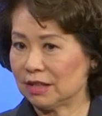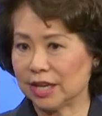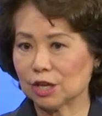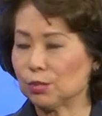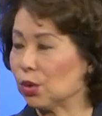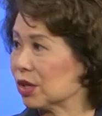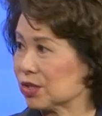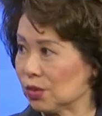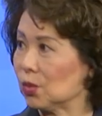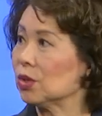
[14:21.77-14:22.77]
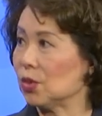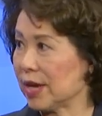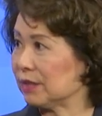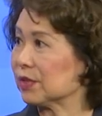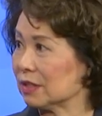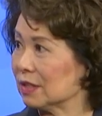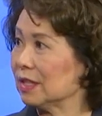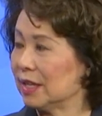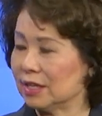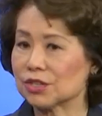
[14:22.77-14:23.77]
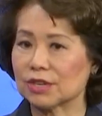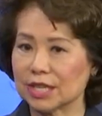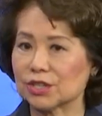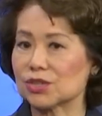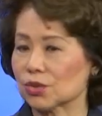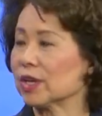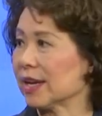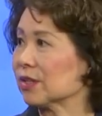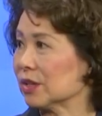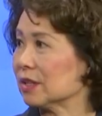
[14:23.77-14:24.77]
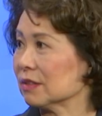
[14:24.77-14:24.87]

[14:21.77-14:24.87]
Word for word: the airports or whoever and try to sort out their...